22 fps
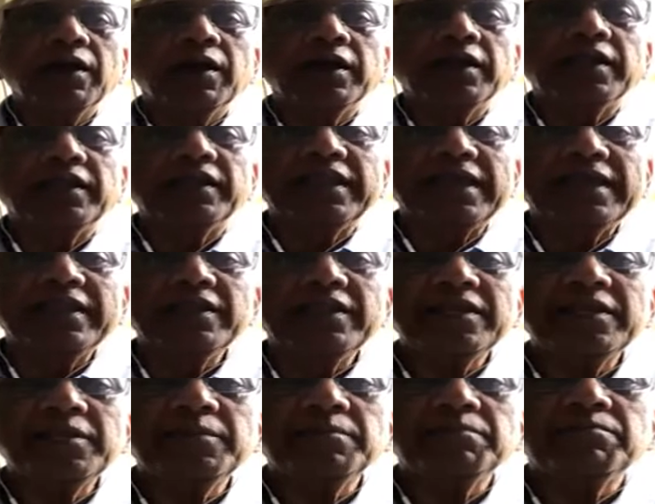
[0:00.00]
Let
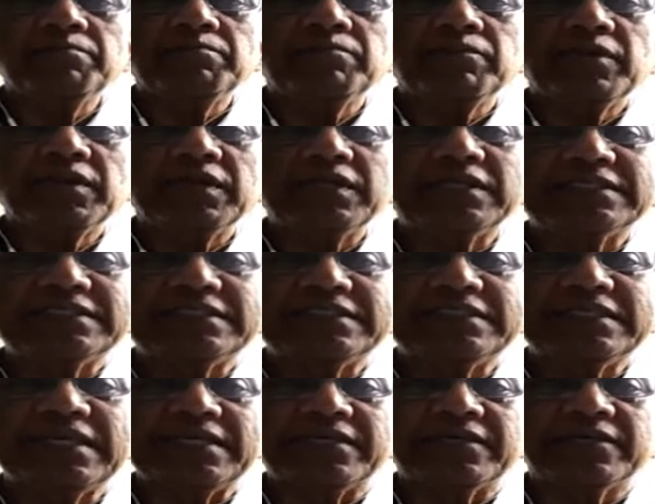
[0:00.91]
him
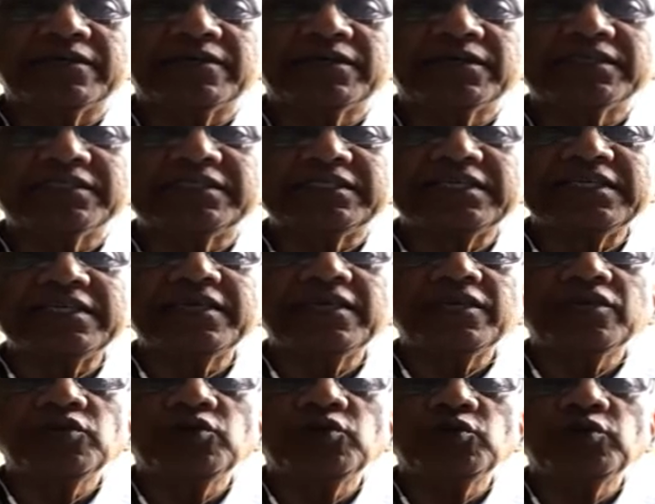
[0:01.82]
sit,
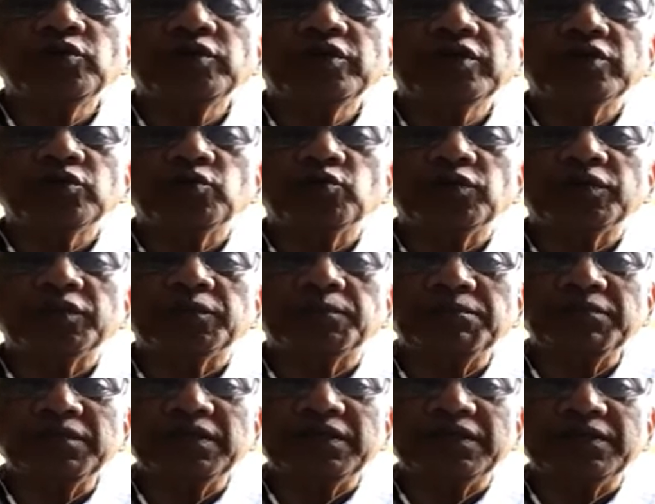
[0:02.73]
seeking union with
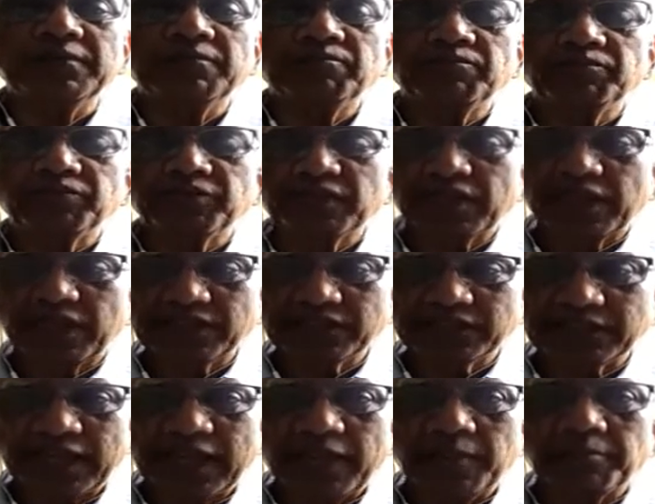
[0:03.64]
me as
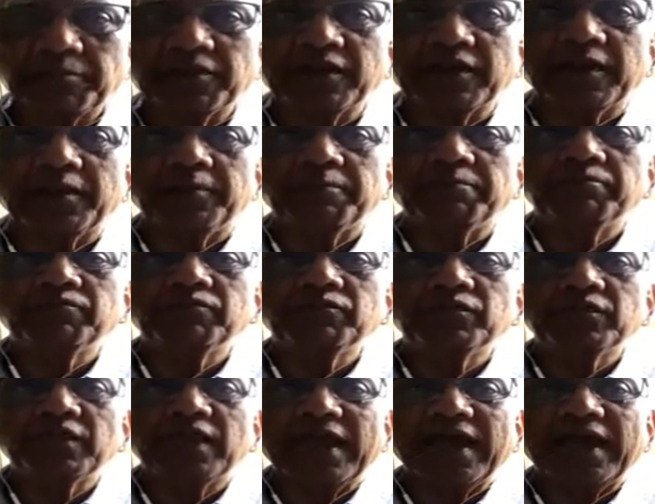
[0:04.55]
a capital M,
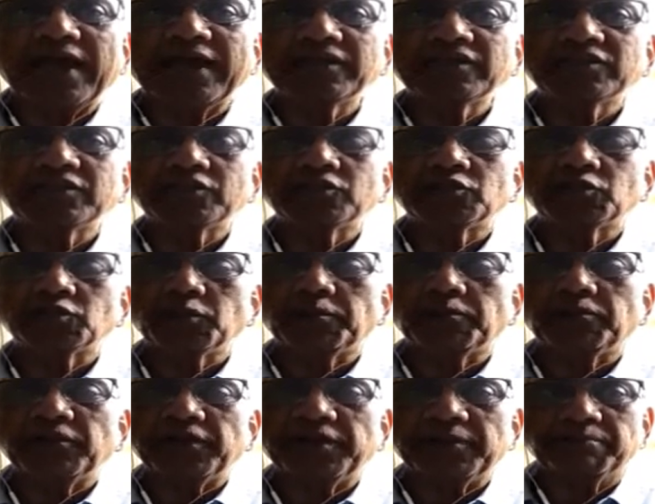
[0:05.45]
as the
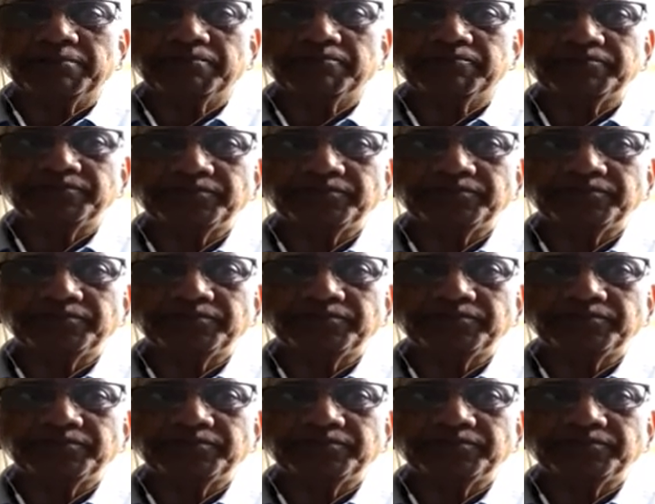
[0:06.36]
supreme.